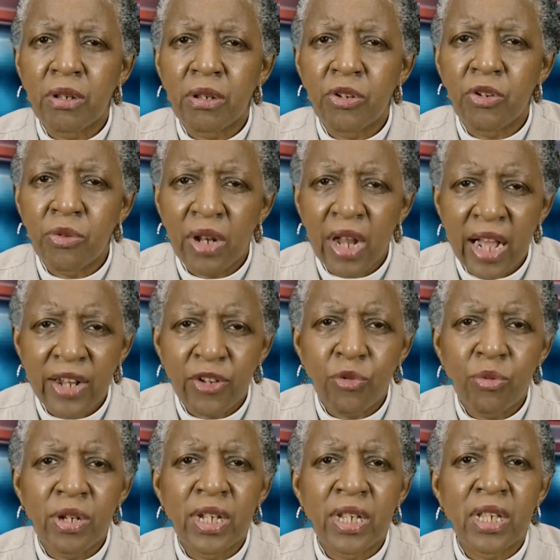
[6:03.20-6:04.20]
July
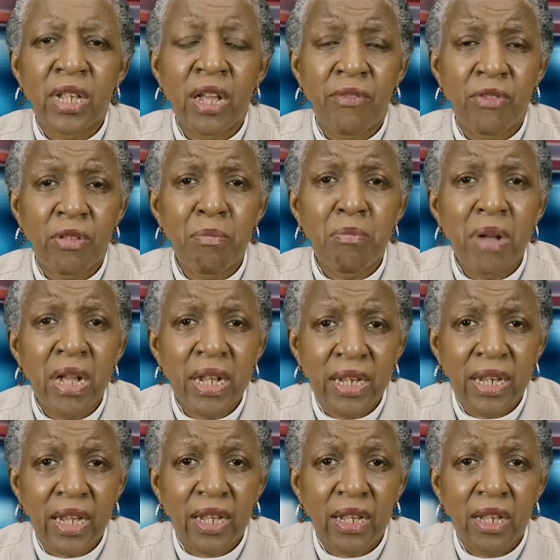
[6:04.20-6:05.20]
27th,
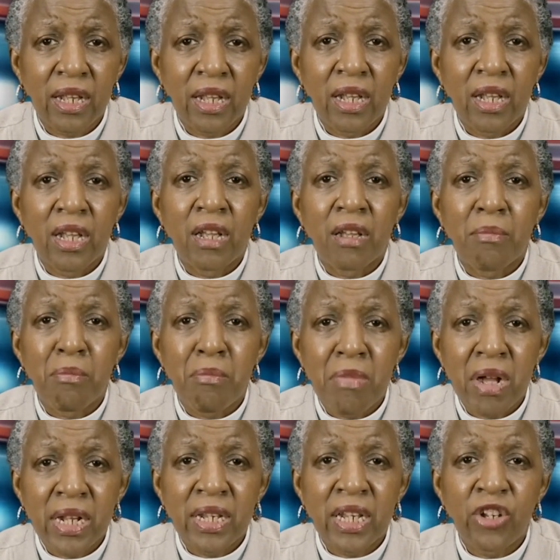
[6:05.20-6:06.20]
Monday,
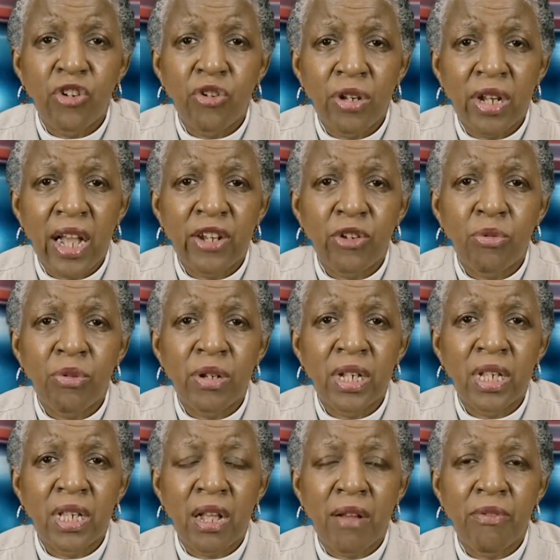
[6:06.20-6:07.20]
July
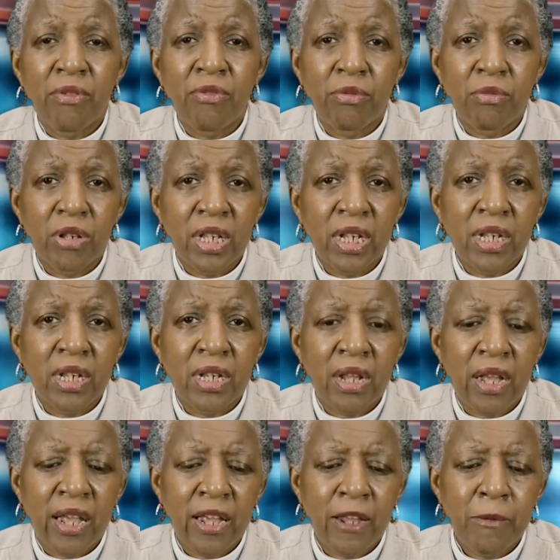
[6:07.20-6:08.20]
27th from 6
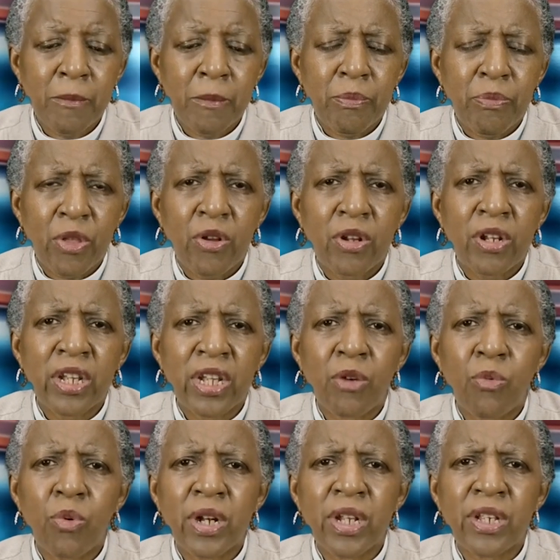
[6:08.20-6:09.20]
to 8. We'll look
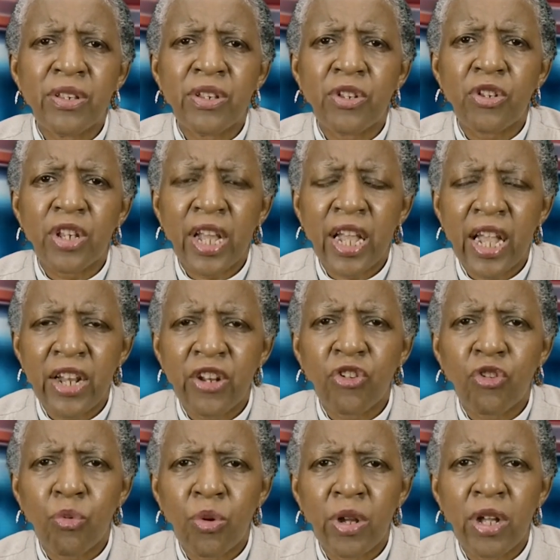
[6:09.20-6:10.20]
at what is
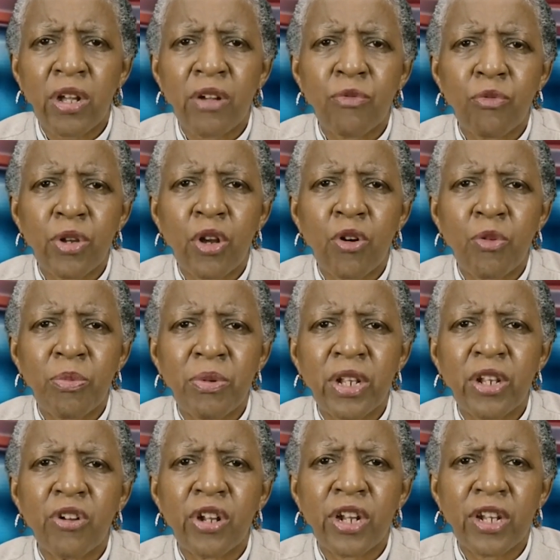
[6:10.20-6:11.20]
K-12
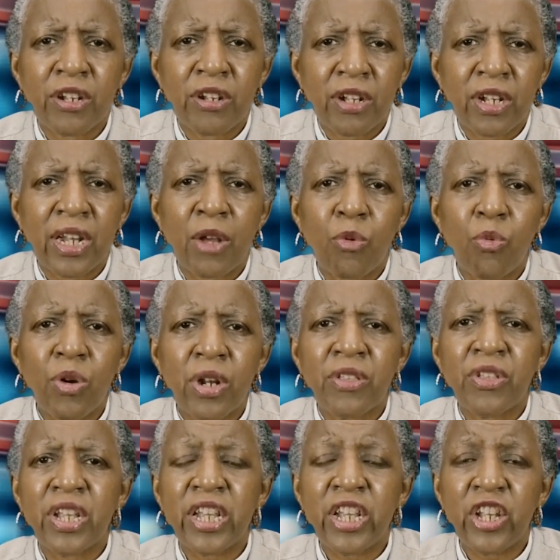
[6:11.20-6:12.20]
reopening going to look like? What are
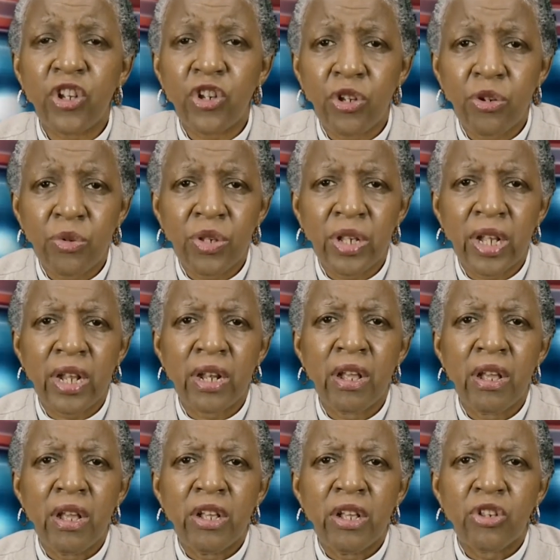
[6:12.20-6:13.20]
the issues that
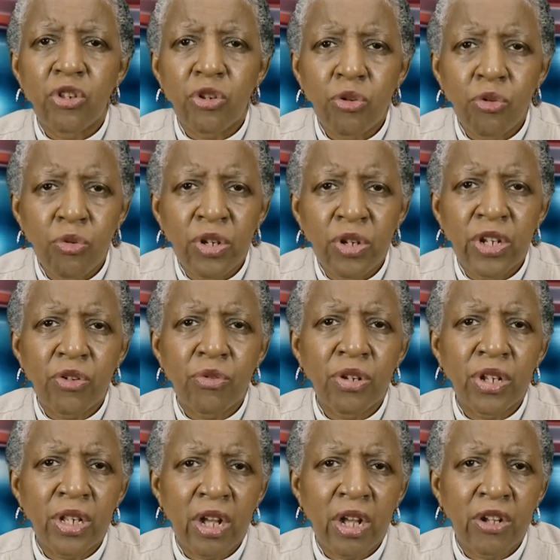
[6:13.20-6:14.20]
school
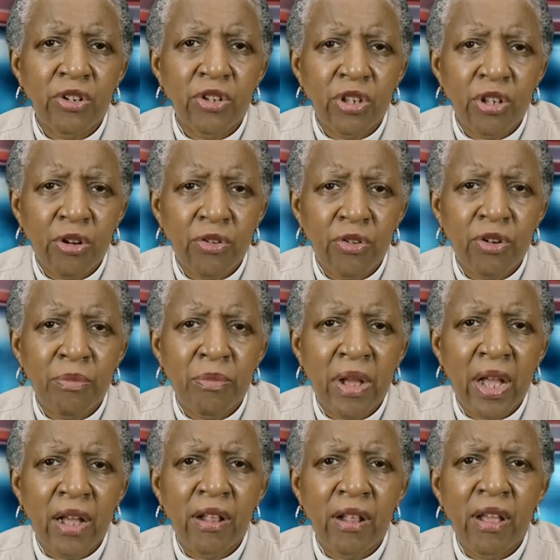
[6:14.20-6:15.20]
districts are concerned
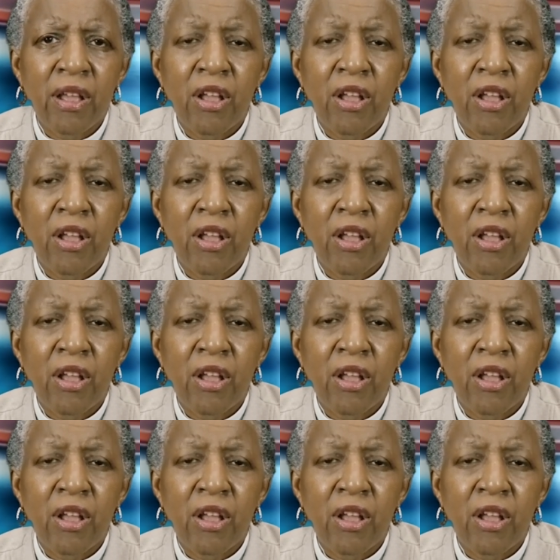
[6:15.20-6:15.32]
about?